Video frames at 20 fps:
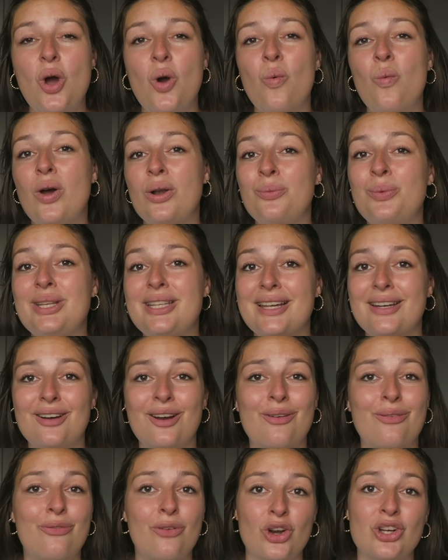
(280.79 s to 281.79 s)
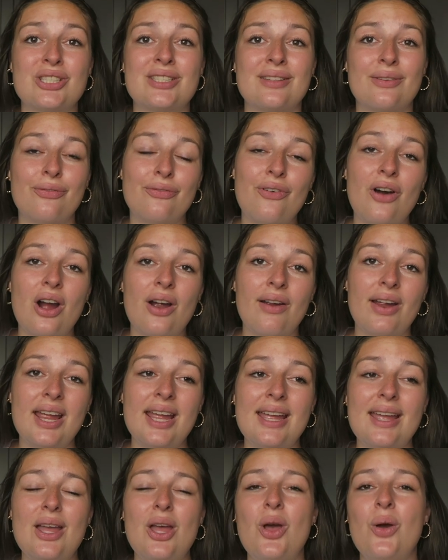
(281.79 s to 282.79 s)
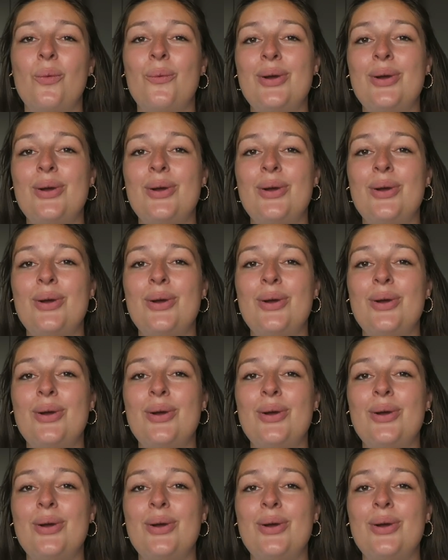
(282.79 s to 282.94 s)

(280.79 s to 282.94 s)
when we did our first safari.